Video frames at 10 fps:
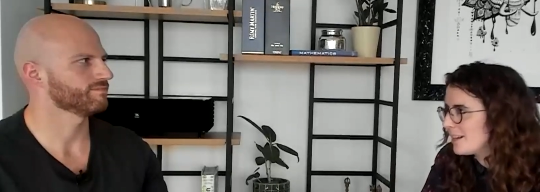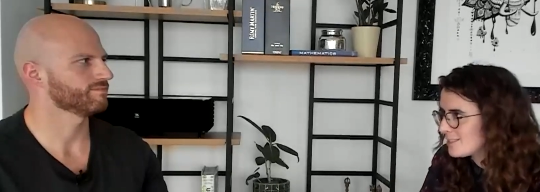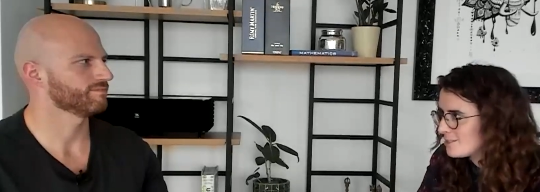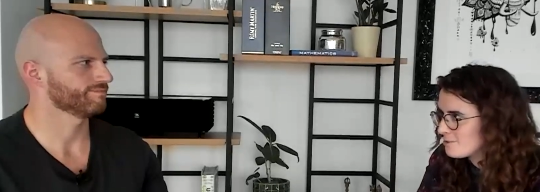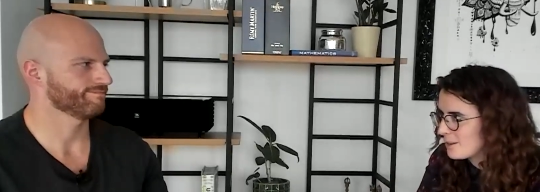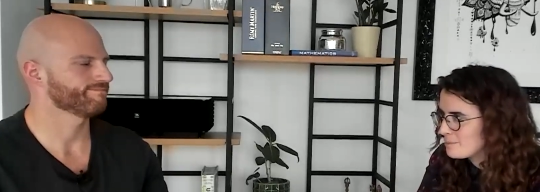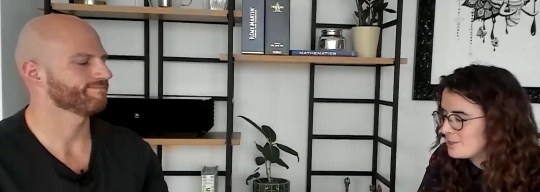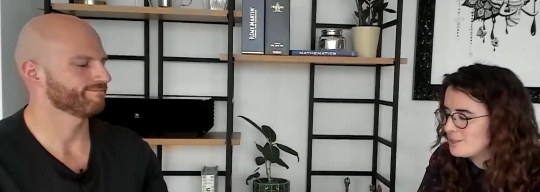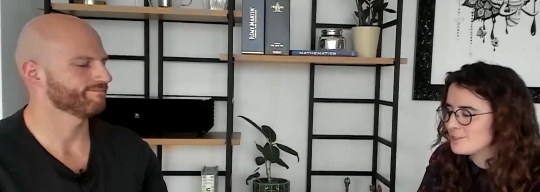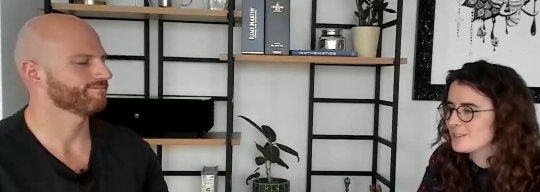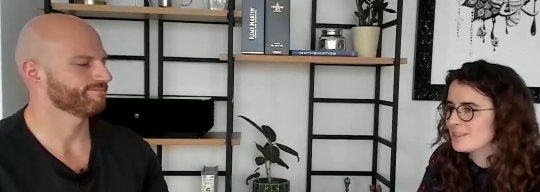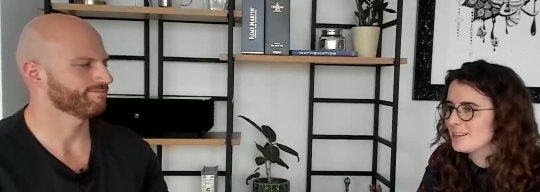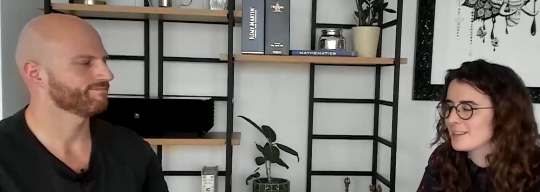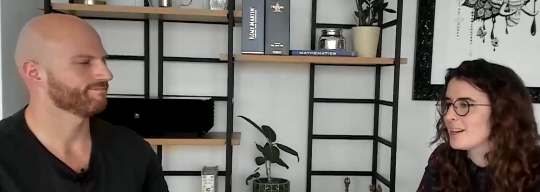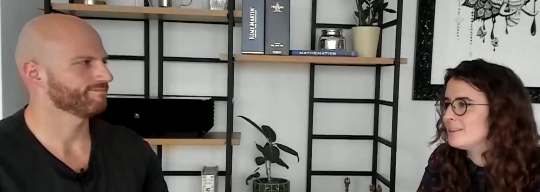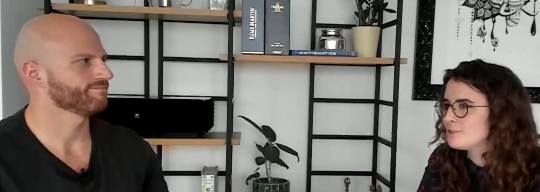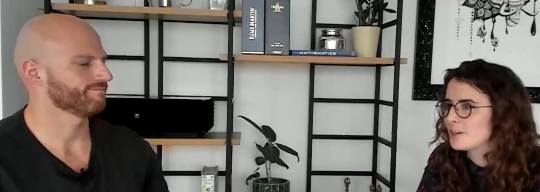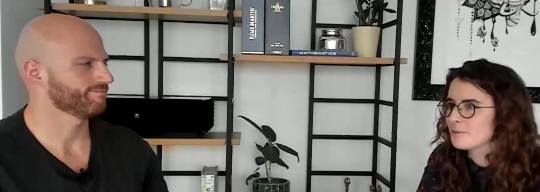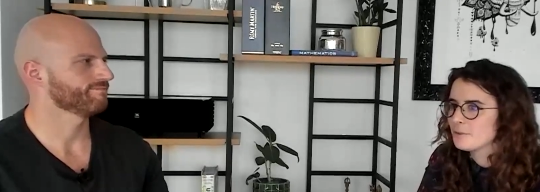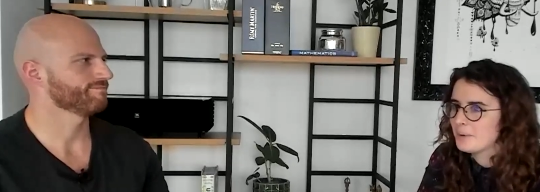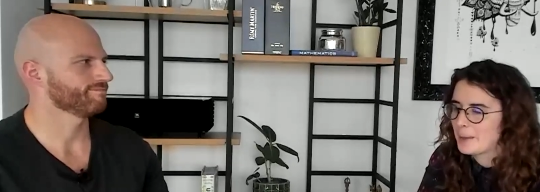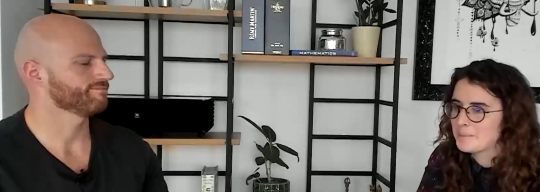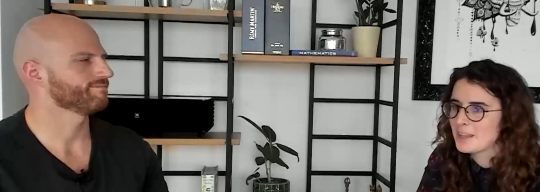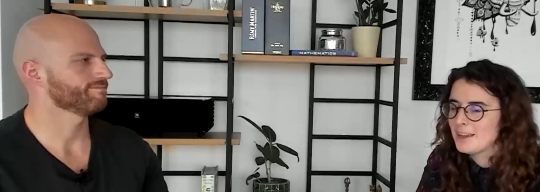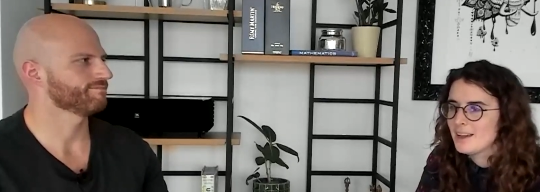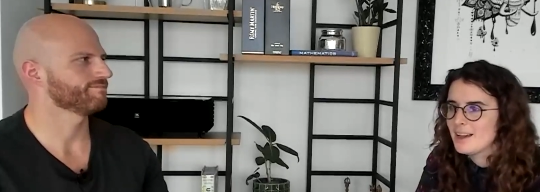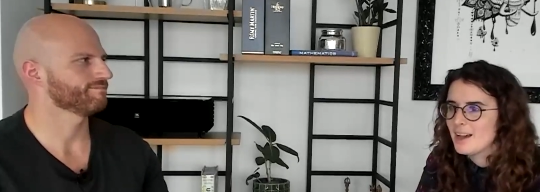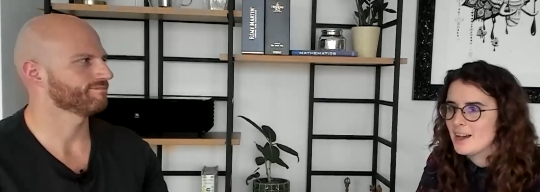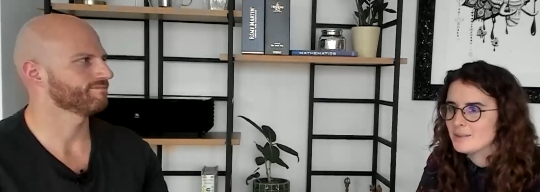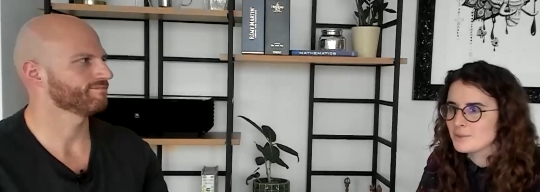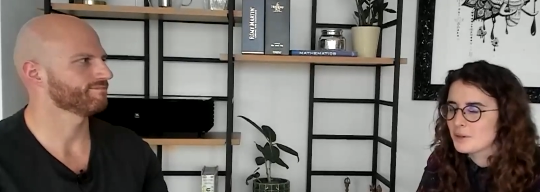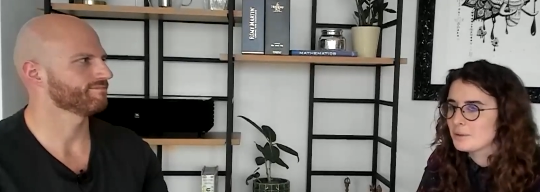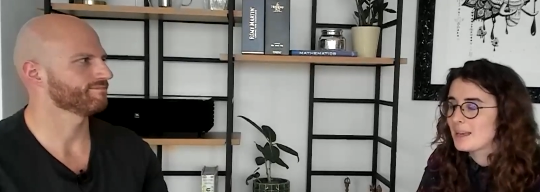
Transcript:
Speaker 1: and execute computations in kind of general way. So